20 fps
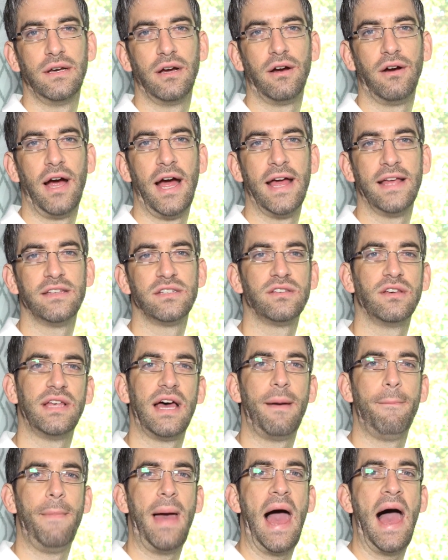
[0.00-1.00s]
All right, so
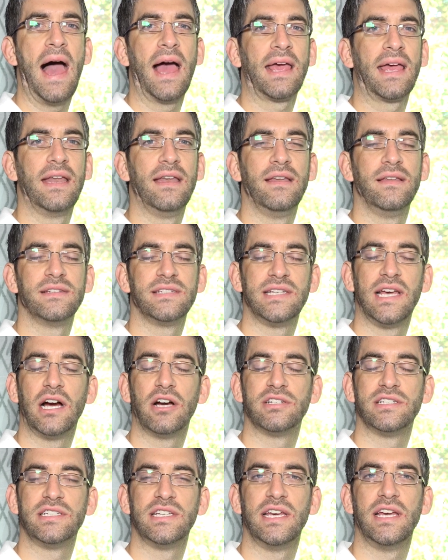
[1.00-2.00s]
that M A C and C
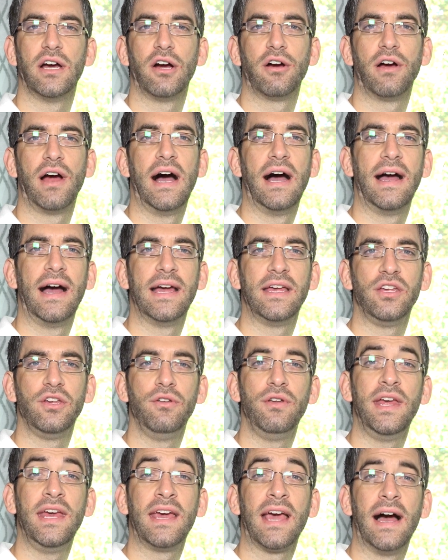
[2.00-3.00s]
R C are
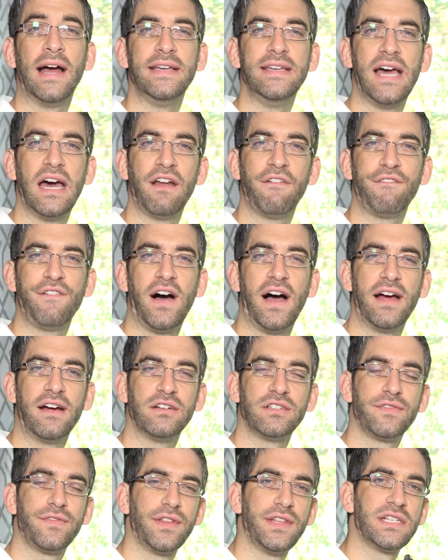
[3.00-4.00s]
unique
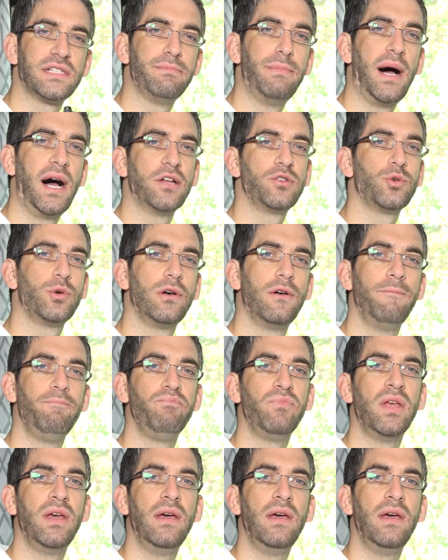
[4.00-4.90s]
identifiers for this module,